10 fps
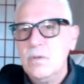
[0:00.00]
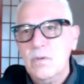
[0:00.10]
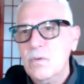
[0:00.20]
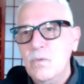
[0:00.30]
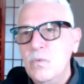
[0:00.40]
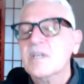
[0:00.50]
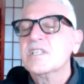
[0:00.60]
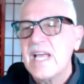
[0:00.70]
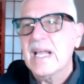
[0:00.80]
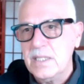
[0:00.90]
we're
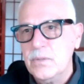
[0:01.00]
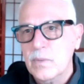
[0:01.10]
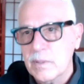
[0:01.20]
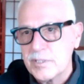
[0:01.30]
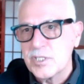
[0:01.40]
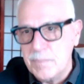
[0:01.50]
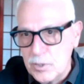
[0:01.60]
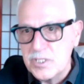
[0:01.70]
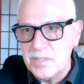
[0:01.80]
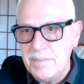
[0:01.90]
exactly where we're
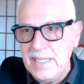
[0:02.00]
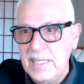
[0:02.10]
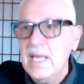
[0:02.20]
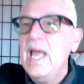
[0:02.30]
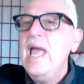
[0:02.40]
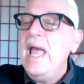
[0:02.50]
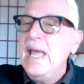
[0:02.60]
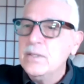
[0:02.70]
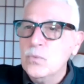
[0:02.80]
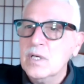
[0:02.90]
supposed to be,
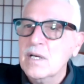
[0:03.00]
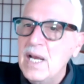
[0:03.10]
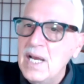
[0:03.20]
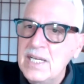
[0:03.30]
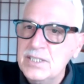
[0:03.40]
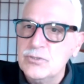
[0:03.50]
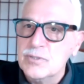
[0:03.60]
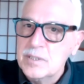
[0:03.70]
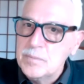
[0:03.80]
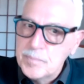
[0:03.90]
and we're
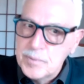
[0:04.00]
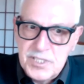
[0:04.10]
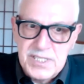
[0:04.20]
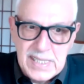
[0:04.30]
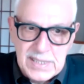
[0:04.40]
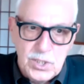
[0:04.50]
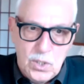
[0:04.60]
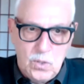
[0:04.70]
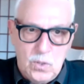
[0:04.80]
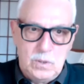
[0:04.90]
100%
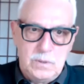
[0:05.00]
whole.